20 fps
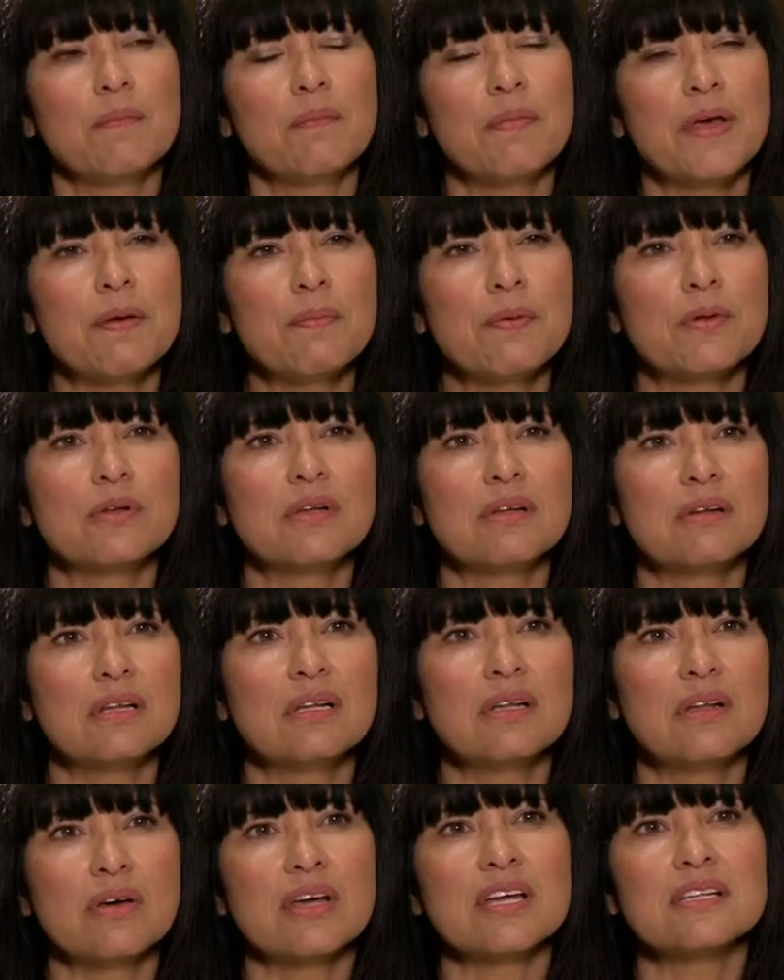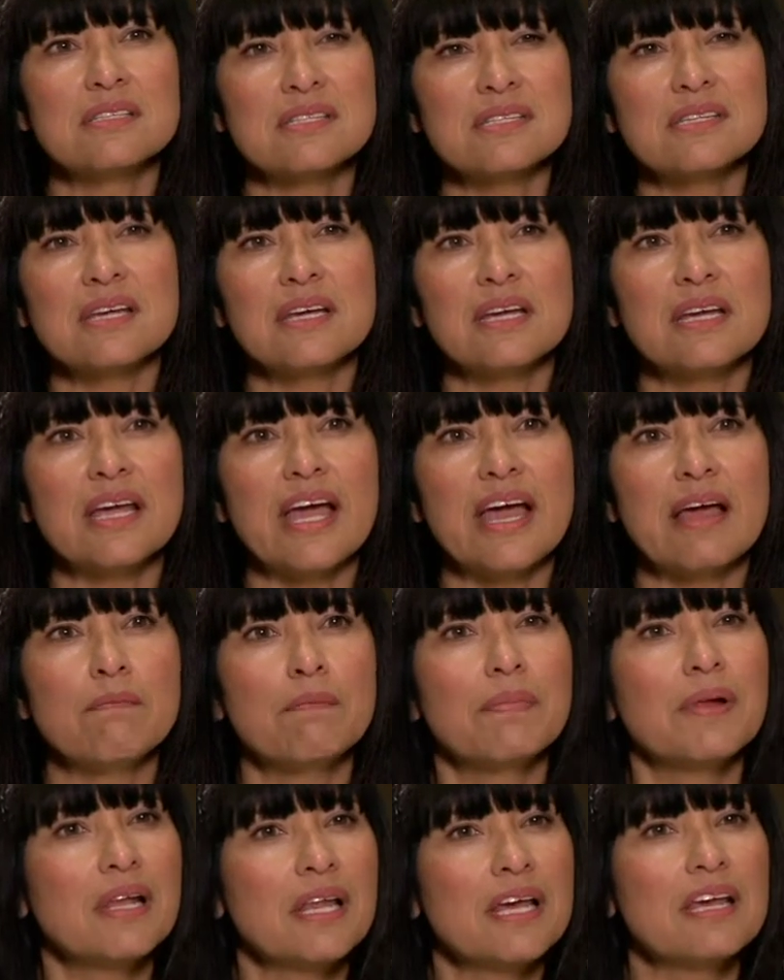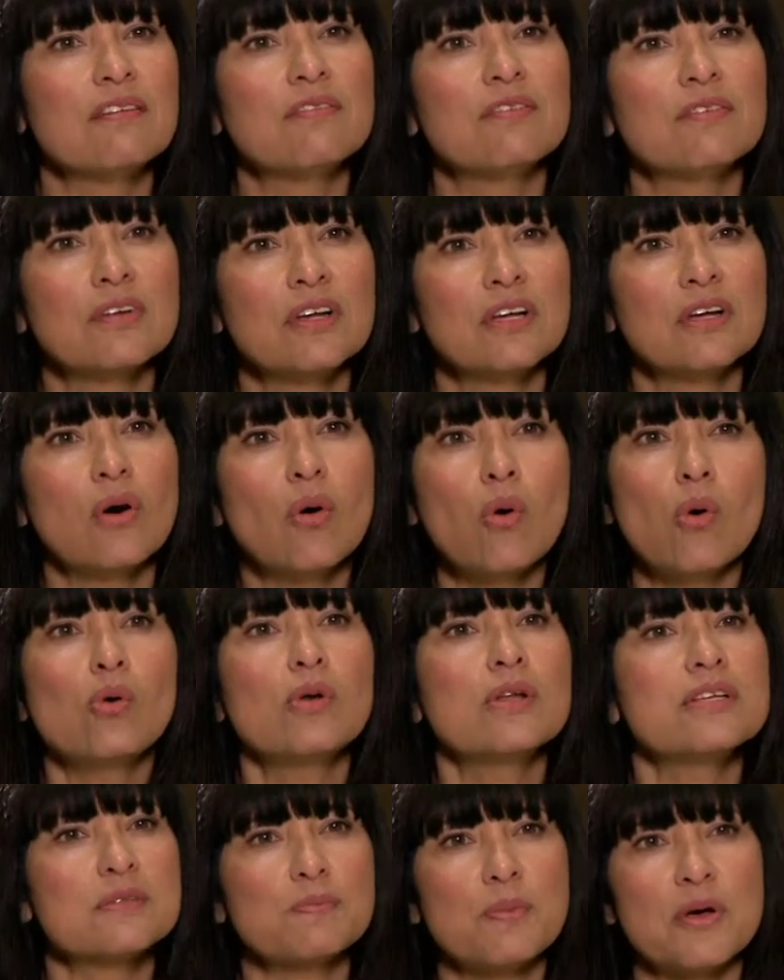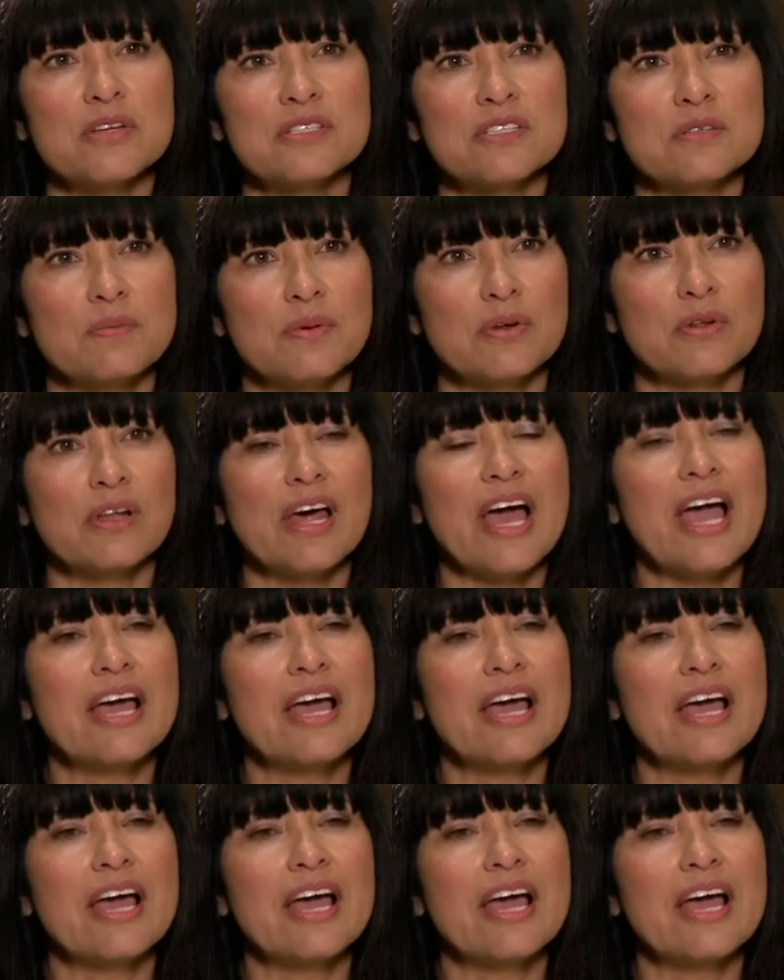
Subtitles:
people look and see and believe all is possible,